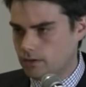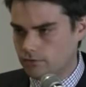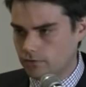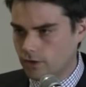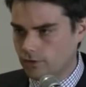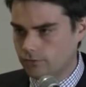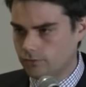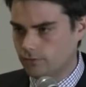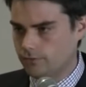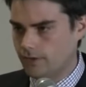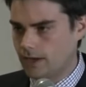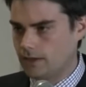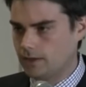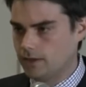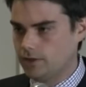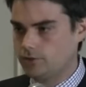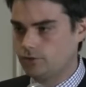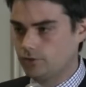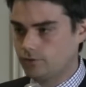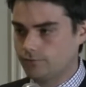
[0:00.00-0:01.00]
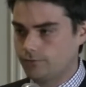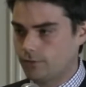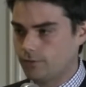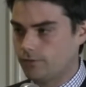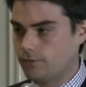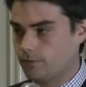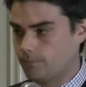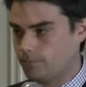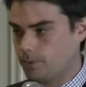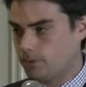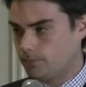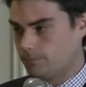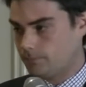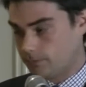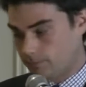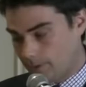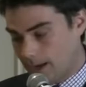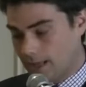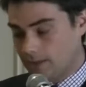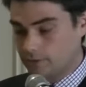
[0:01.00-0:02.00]
It's also a violation for
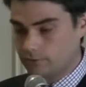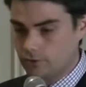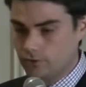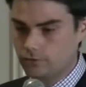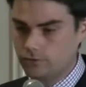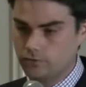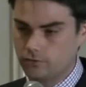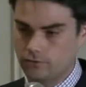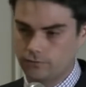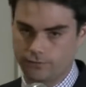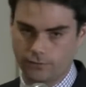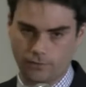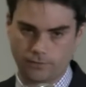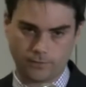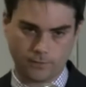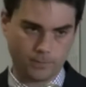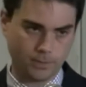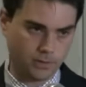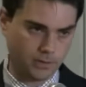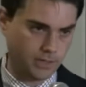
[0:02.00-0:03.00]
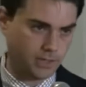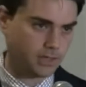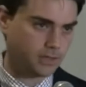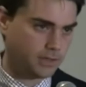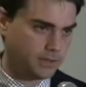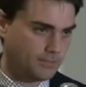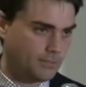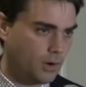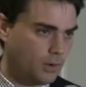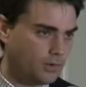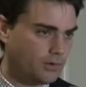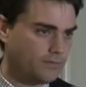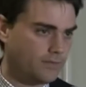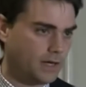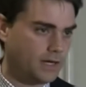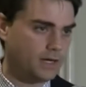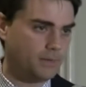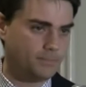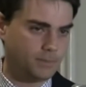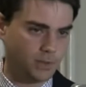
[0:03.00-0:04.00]
politicians and for politically
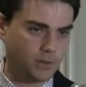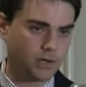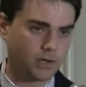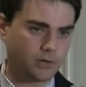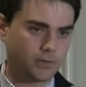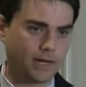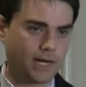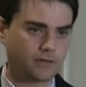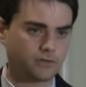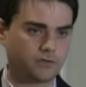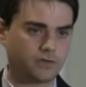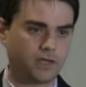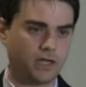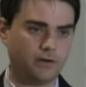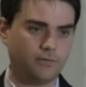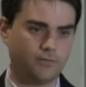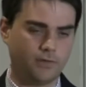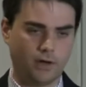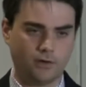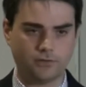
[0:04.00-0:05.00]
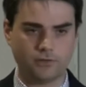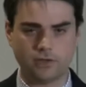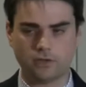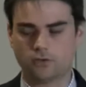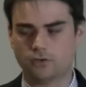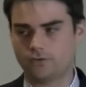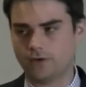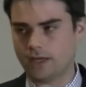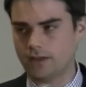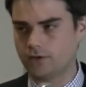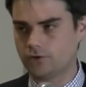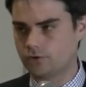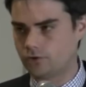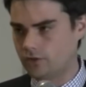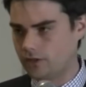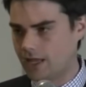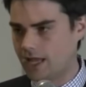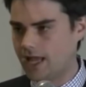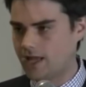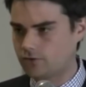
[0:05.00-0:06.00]
motivated bureaucrats to get involved, and this is a
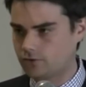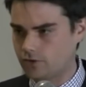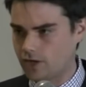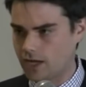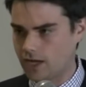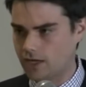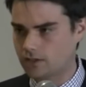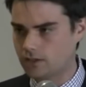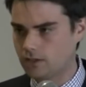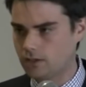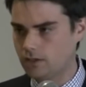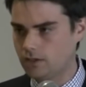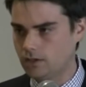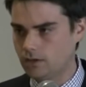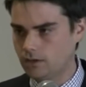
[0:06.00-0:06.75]
violation of the Hatch Act.